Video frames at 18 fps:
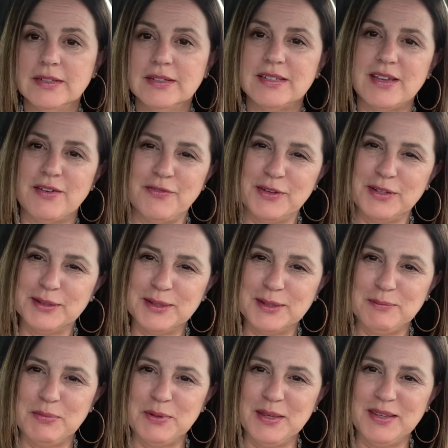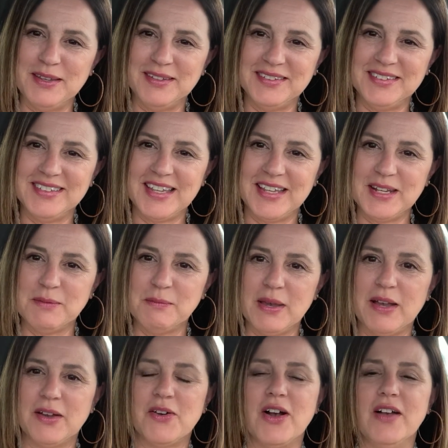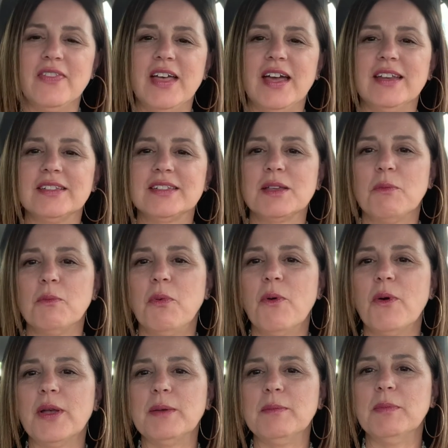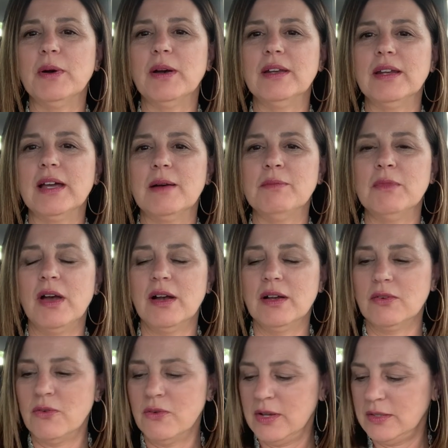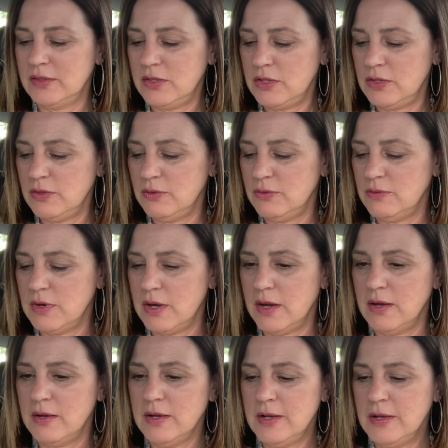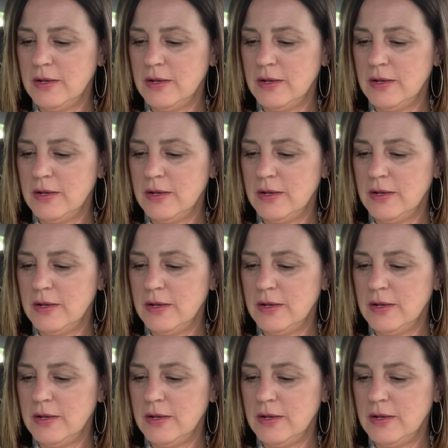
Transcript: definitely be getting back on that at some point but I'm not going to uh,